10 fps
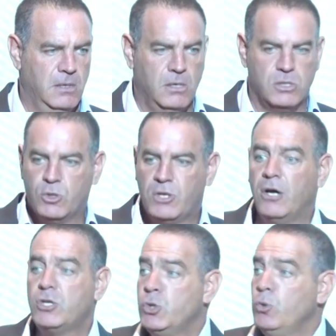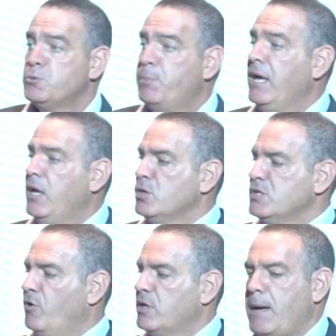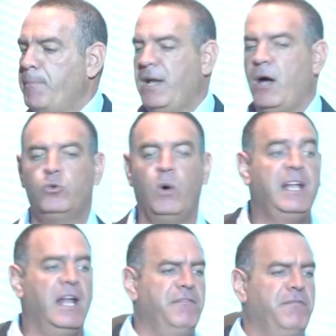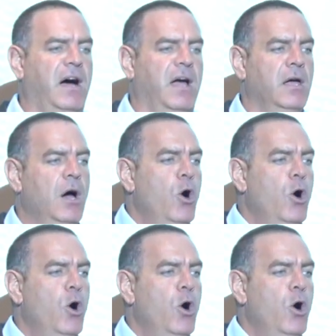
So there are tools being used, for example, now to identify